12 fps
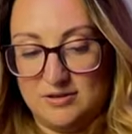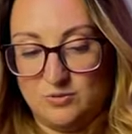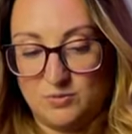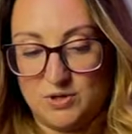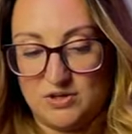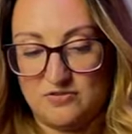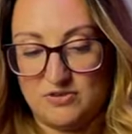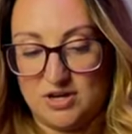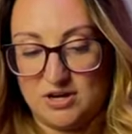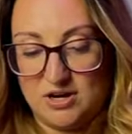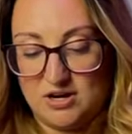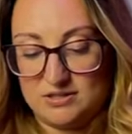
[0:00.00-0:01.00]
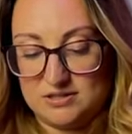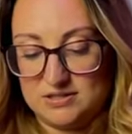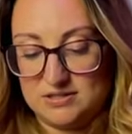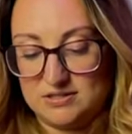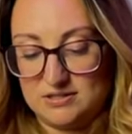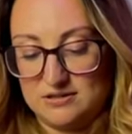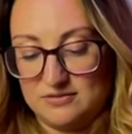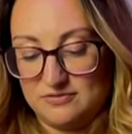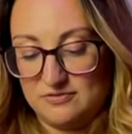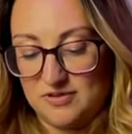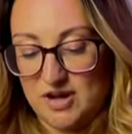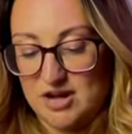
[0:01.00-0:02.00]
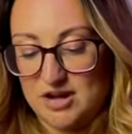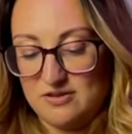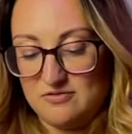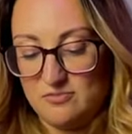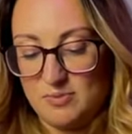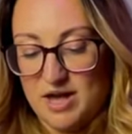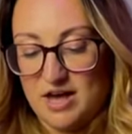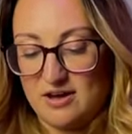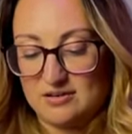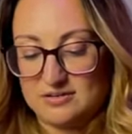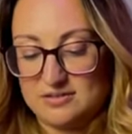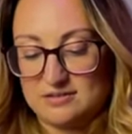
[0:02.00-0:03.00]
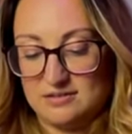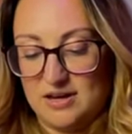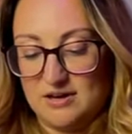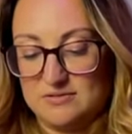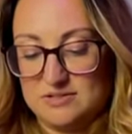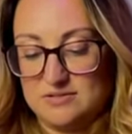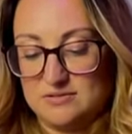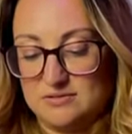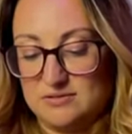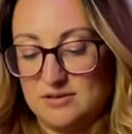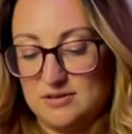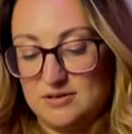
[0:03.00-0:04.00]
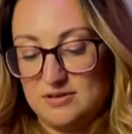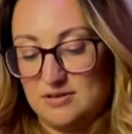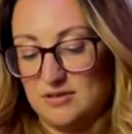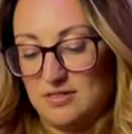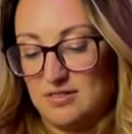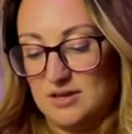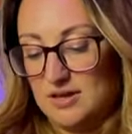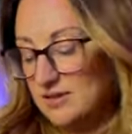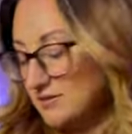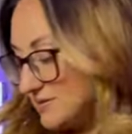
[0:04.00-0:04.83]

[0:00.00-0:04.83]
We've got 5 packs left. Let's